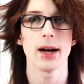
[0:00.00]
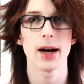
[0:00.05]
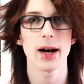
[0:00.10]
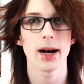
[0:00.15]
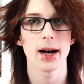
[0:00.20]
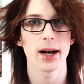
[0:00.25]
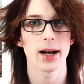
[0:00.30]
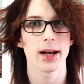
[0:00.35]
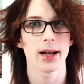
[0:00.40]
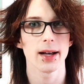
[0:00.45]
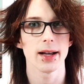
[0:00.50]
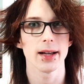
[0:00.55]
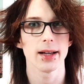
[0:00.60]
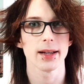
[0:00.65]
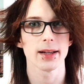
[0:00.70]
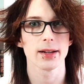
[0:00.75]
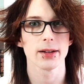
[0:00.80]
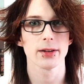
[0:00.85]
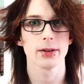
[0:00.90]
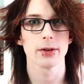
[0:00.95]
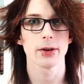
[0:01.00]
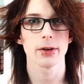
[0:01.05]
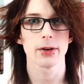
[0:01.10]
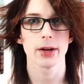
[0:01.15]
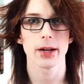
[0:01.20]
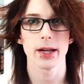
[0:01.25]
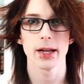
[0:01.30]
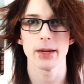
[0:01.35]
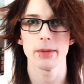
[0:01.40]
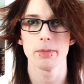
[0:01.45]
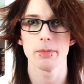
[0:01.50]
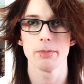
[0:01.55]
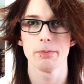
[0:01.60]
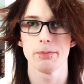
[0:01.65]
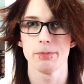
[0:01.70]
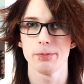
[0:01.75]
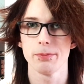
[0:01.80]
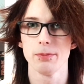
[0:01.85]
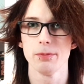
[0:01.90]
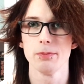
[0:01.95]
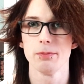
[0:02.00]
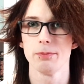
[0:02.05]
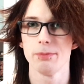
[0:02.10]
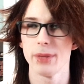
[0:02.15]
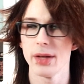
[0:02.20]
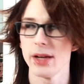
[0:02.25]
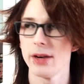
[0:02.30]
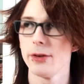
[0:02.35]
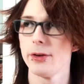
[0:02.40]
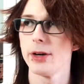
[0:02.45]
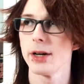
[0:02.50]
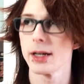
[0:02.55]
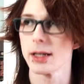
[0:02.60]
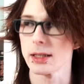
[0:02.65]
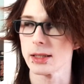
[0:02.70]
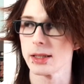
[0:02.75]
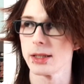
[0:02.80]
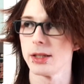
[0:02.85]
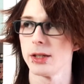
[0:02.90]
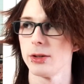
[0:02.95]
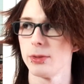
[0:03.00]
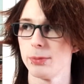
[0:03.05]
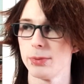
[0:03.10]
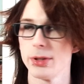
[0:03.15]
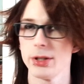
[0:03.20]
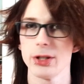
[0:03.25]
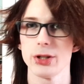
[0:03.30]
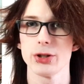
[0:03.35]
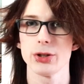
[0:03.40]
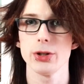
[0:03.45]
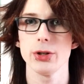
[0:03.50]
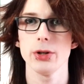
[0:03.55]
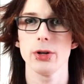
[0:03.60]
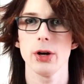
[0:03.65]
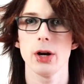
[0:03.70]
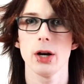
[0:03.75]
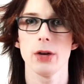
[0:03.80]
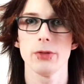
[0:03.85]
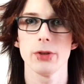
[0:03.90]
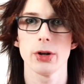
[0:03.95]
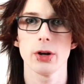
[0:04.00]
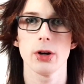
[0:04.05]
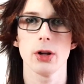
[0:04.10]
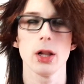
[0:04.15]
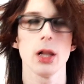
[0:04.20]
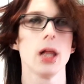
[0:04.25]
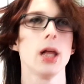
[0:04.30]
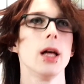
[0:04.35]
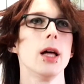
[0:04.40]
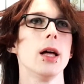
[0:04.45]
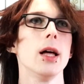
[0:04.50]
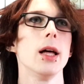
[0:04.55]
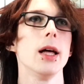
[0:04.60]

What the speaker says: I got a better and clearer picture of it all,